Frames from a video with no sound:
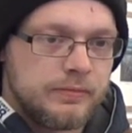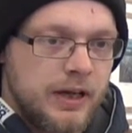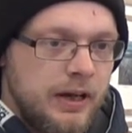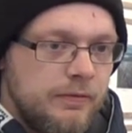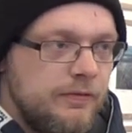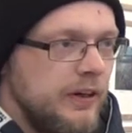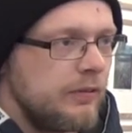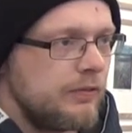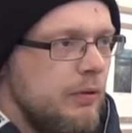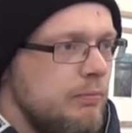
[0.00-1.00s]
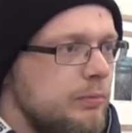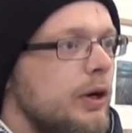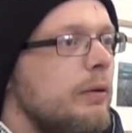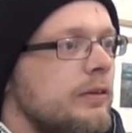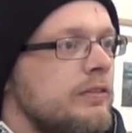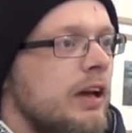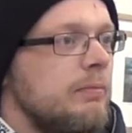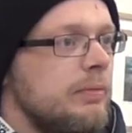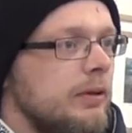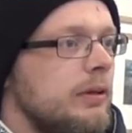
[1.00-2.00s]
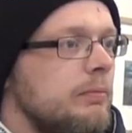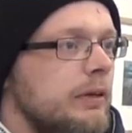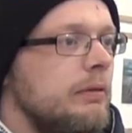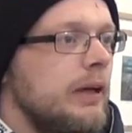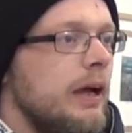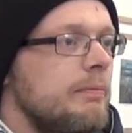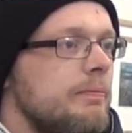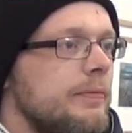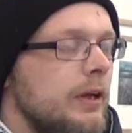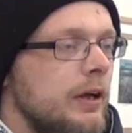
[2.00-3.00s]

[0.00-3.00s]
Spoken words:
a figure from Prototype, the computer game.